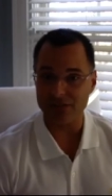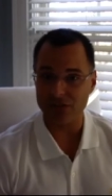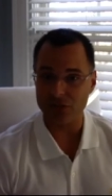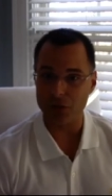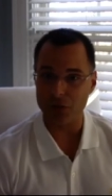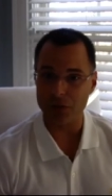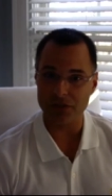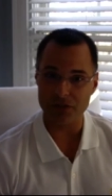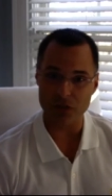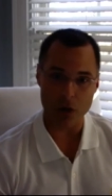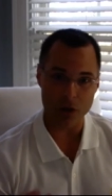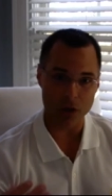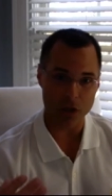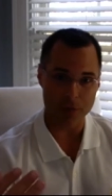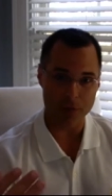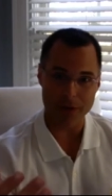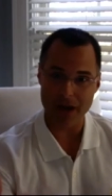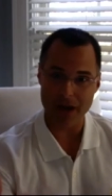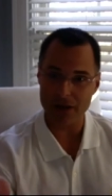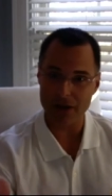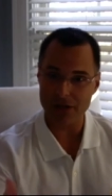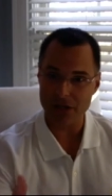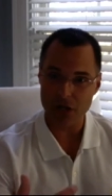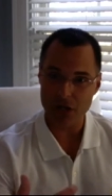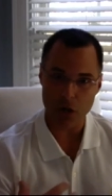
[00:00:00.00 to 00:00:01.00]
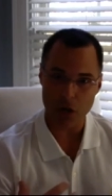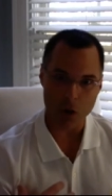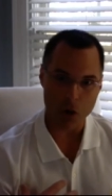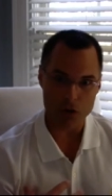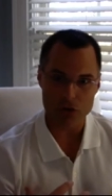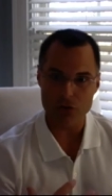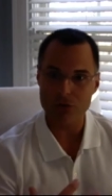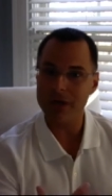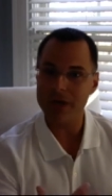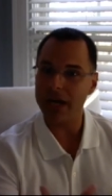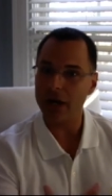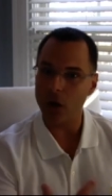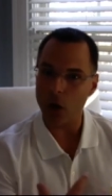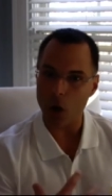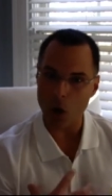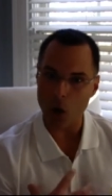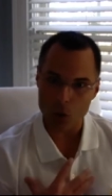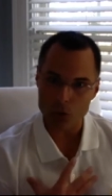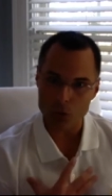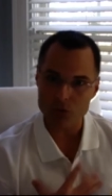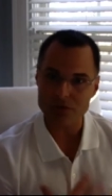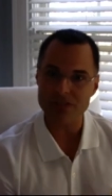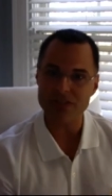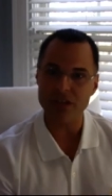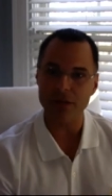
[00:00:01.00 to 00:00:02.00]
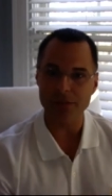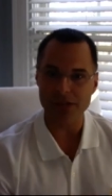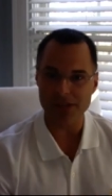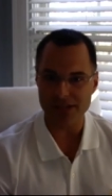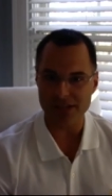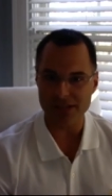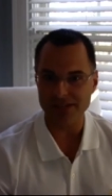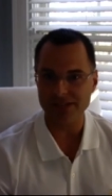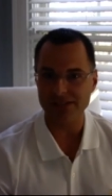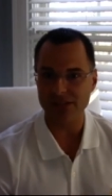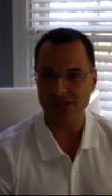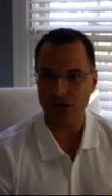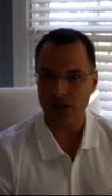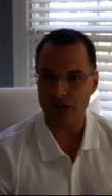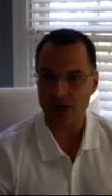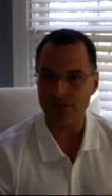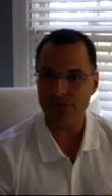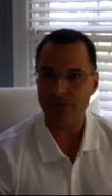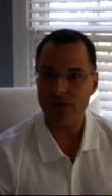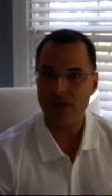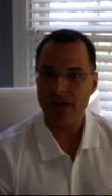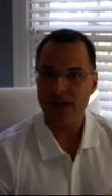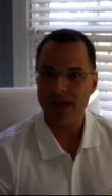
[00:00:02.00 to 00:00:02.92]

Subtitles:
So it's all about, you got to own some of this stuff.